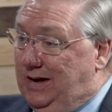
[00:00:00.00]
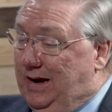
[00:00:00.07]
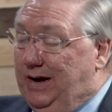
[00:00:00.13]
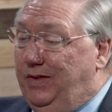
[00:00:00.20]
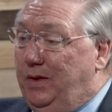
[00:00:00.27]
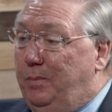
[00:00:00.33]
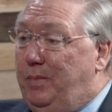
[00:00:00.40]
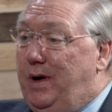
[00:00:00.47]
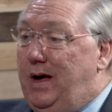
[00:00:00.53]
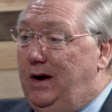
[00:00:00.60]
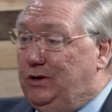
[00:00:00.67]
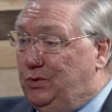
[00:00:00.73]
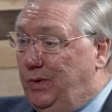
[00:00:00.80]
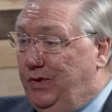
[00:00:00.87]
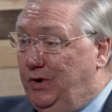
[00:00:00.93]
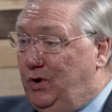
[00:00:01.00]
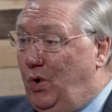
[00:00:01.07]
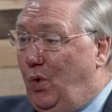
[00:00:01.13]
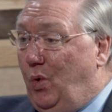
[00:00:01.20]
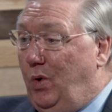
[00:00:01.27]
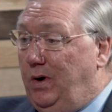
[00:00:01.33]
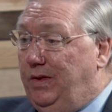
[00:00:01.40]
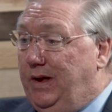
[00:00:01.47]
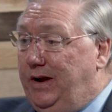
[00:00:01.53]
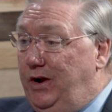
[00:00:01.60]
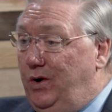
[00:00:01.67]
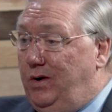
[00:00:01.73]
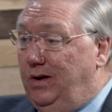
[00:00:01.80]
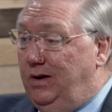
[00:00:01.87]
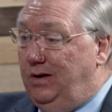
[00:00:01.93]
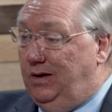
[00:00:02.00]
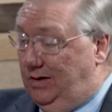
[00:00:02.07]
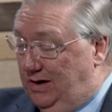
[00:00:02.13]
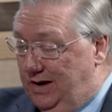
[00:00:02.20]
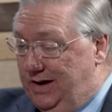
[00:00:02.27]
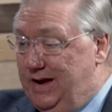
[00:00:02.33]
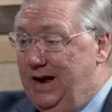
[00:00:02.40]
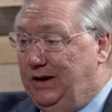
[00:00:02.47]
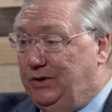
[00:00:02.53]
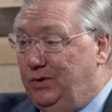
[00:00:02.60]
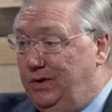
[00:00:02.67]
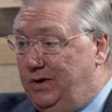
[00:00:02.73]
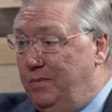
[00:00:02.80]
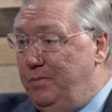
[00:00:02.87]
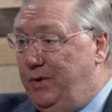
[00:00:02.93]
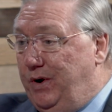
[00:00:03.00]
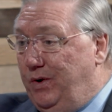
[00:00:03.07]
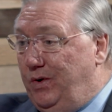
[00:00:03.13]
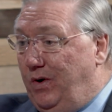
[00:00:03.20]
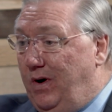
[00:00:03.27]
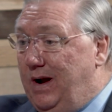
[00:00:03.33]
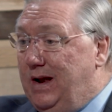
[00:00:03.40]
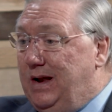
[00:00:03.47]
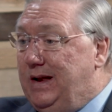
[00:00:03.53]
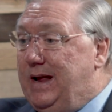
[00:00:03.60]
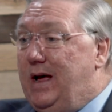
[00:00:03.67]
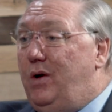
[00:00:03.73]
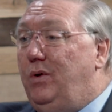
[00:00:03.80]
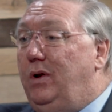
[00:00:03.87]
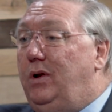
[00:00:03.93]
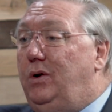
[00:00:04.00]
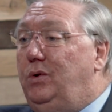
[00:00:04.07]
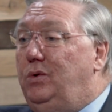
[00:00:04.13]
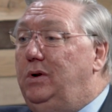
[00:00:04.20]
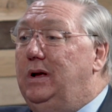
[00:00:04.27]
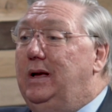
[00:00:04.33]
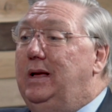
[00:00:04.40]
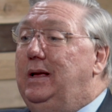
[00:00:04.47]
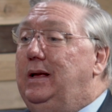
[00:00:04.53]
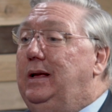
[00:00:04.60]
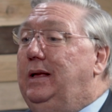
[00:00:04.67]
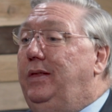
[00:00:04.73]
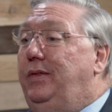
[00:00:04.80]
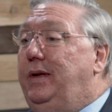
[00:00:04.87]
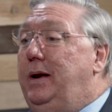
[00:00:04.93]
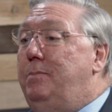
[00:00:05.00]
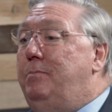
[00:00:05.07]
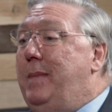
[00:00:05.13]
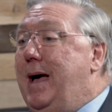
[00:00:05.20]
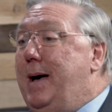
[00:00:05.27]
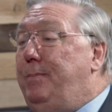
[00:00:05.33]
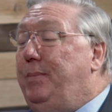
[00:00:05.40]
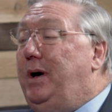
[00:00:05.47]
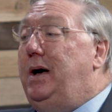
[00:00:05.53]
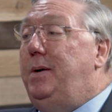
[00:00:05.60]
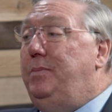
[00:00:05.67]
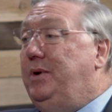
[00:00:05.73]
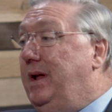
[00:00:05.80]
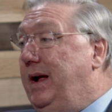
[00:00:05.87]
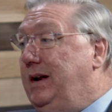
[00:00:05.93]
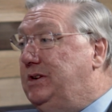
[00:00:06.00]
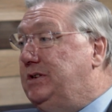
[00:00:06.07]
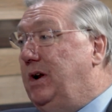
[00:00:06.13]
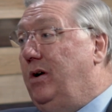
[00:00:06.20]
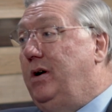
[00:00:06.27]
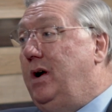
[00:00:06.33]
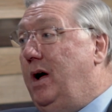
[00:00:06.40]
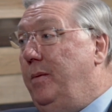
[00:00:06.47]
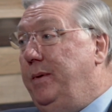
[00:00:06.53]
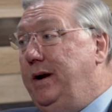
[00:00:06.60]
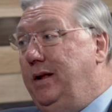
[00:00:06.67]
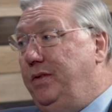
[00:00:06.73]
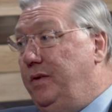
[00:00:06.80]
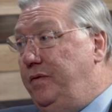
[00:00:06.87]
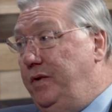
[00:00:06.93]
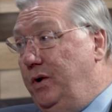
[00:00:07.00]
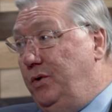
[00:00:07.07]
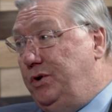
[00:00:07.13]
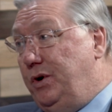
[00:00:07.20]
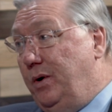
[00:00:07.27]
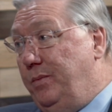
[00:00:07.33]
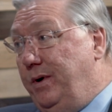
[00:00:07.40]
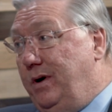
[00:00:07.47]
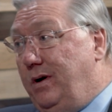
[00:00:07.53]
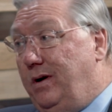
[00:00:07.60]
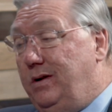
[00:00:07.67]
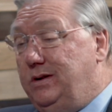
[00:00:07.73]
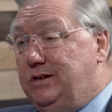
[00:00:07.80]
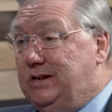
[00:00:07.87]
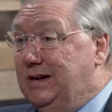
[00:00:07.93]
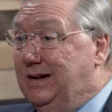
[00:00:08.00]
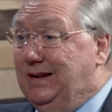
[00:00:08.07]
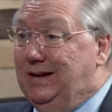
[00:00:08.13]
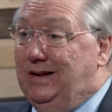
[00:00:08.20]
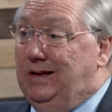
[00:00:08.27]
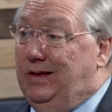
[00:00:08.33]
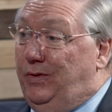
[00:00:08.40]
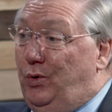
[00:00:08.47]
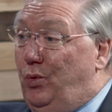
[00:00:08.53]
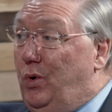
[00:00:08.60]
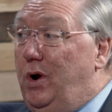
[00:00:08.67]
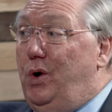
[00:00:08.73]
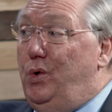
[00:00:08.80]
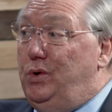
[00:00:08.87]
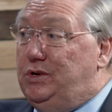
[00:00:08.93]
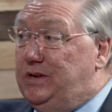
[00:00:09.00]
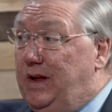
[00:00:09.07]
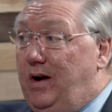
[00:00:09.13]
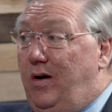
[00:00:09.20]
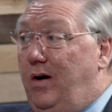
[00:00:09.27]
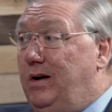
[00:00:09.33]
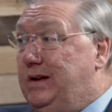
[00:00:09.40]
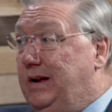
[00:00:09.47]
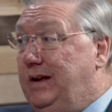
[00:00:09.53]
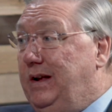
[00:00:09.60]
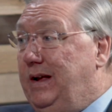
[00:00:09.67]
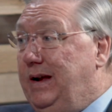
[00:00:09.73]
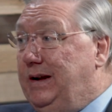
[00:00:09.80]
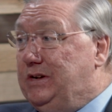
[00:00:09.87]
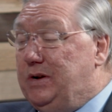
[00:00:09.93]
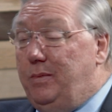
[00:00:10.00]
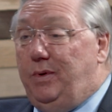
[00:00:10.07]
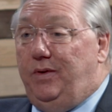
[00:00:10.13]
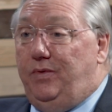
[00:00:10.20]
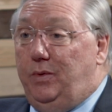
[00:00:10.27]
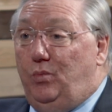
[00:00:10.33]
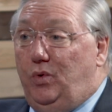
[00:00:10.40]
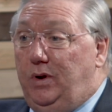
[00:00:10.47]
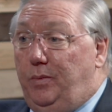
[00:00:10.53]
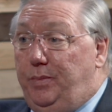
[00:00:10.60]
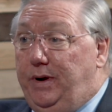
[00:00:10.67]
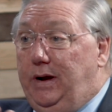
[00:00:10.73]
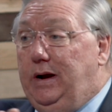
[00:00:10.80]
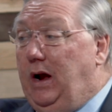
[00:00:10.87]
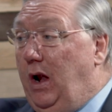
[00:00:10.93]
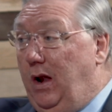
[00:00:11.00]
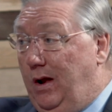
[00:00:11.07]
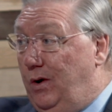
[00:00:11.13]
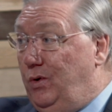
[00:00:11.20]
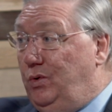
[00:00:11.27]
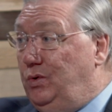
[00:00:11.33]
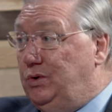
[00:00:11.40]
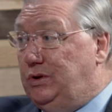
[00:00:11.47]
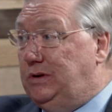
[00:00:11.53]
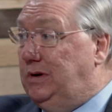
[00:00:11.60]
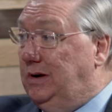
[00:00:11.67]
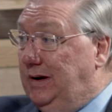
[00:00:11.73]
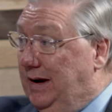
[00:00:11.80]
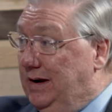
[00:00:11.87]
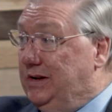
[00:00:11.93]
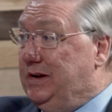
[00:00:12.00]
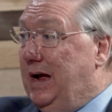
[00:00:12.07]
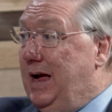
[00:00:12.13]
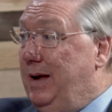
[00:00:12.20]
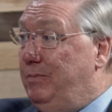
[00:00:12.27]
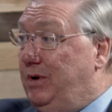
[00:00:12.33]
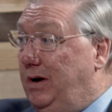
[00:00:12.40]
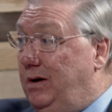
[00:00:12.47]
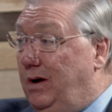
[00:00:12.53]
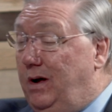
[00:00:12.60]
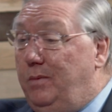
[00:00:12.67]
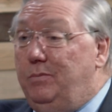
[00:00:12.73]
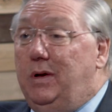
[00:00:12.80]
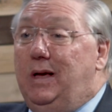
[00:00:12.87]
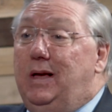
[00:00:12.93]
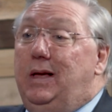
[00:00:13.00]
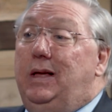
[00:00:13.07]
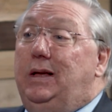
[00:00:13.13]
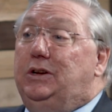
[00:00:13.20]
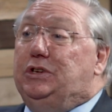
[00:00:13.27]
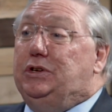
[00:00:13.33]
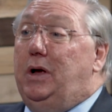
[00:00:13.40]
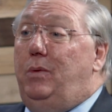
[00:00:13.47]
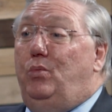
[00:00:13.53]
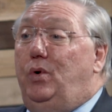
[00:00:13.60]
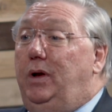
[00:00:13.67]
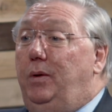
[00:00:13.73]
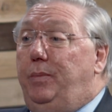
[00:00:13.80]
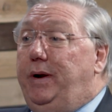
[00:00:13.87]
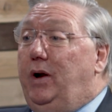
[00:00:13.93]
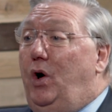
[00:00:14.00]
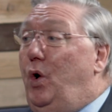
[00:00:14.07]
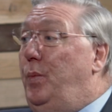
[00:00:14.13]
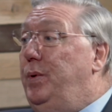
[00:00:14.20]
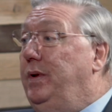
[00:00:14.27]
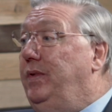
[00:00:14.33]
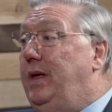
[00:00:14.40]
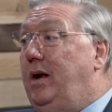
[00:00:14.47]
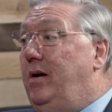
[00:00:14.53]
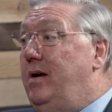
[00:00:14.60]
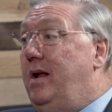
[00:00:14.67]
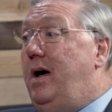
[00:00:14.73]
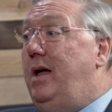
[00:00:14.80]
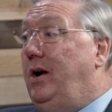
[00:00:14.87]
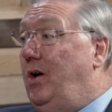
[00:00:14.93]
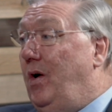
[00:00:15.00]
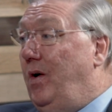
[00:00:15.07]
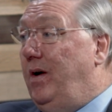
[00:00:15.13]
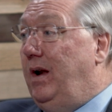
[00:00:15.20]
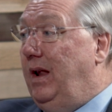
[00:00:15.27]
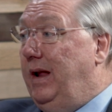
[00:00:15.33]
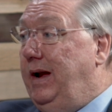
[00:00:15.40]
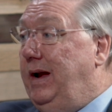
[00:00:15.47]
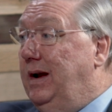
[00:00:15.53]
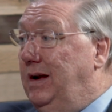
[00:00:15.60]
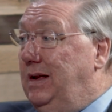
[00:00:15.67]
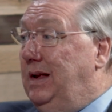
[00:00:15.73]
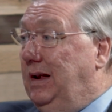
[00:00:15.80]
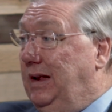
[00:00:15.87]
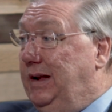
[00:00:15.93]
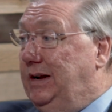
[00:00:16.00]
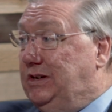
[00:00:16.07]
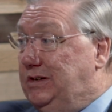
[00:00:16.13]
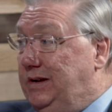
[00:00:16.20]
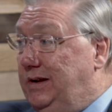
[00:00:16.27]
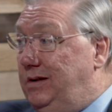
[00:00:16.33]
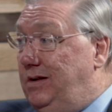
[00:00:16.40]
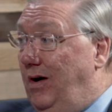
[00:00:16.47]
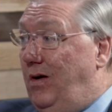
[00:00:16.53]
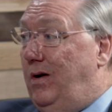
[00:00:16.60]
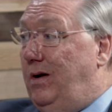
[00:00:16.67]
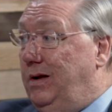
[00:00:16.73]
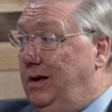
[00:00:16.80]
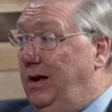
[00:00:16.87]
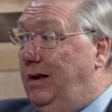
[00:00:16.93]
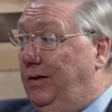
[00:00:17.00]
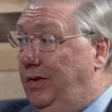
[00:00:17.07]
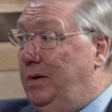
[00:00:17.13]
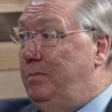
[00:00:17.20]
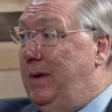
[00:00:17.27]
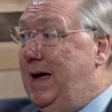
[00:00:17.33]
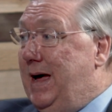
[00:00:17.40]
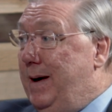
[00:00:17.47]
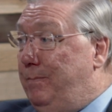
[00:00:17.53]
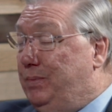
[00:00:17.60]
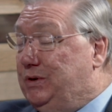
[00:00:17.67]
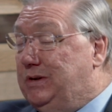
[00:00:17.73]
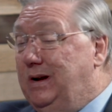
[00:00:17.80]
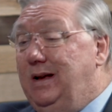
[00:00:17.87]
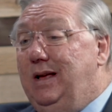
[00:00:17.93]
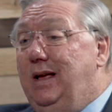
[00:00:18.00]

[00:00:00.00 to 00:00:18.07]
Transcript: in the box with a cord that you can connect to a computer and download the map updates that are coming in the future because the roads that are today, some of them will be closed in sure. time to come. Some will be open that are not currently listed on the maps.